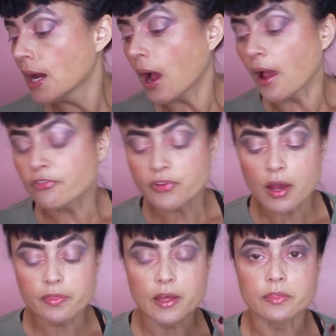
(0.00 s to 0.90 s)
I
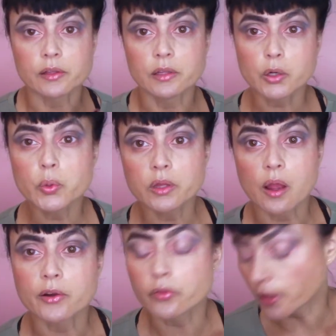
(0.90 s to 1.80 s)
found that the liquid
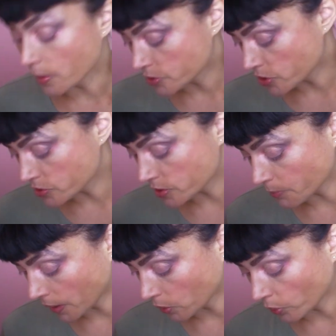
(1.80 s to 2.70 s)
liner that I was using
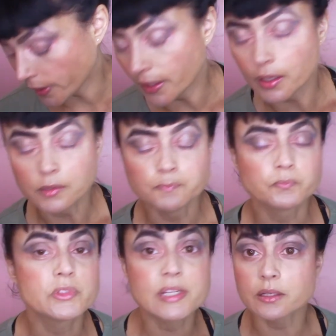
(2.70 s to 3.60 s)
by L'Oreal
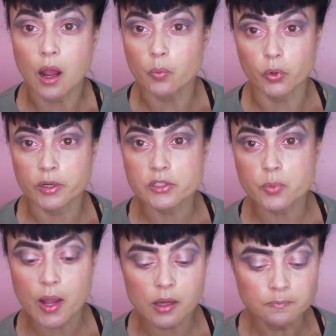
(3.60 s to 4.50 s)
did not work as
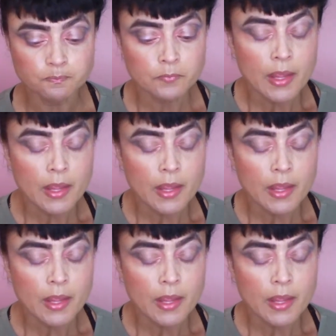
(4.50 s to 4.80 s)
well.